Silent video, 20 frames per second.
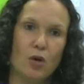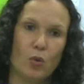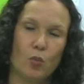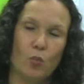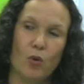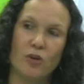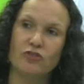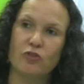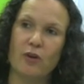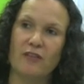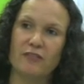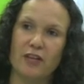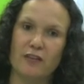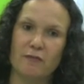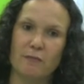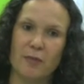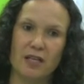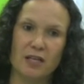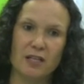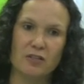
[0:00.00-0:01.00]
once you have
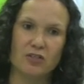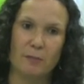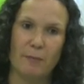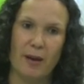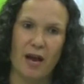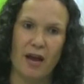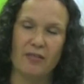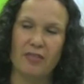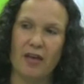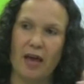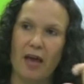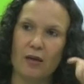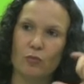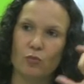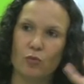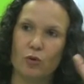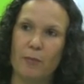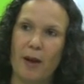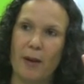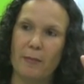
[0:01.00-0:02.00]
enough money to buy that,
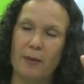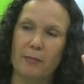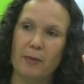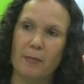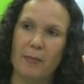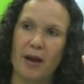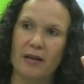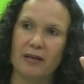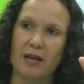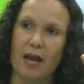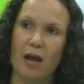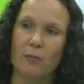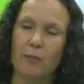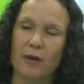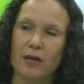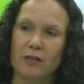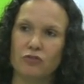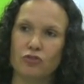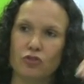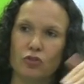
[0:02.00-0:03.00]
we'll pop up a buy now
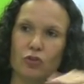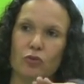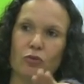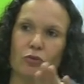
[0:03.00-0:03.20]
button, you'll